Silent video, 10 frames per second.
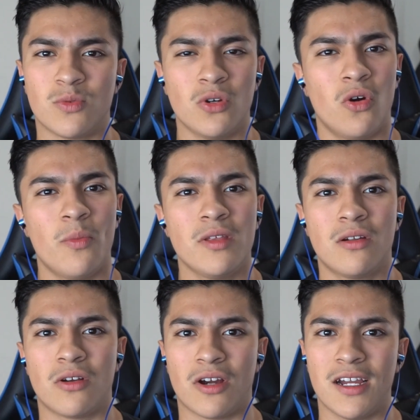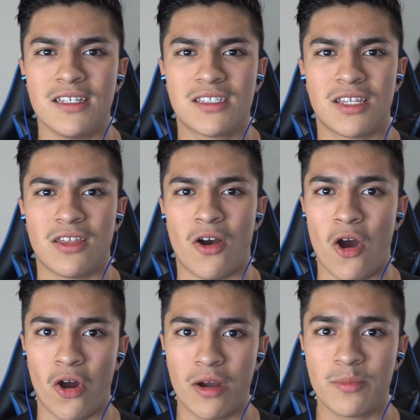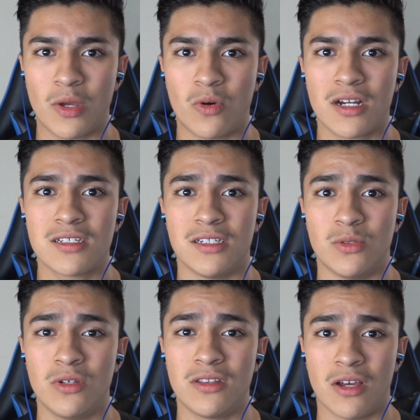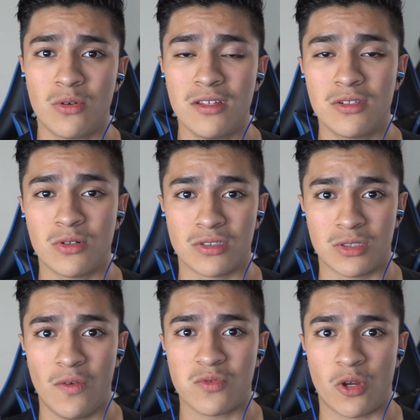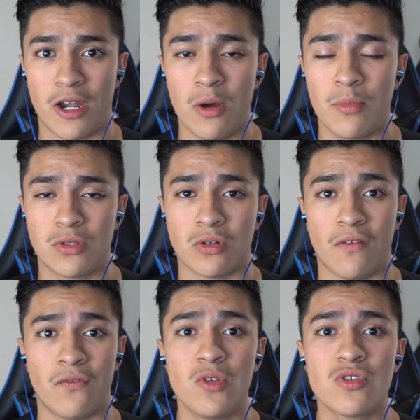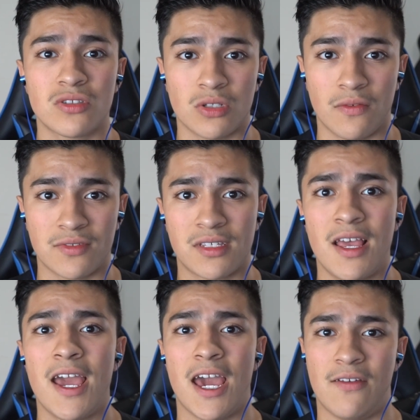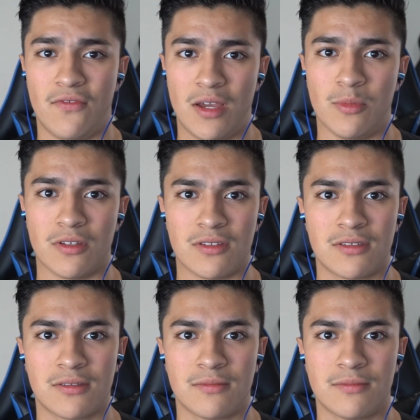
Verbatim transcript: we don't open our eyes to the harm that we're actually doing not only to ourselves right now but to our future selves and families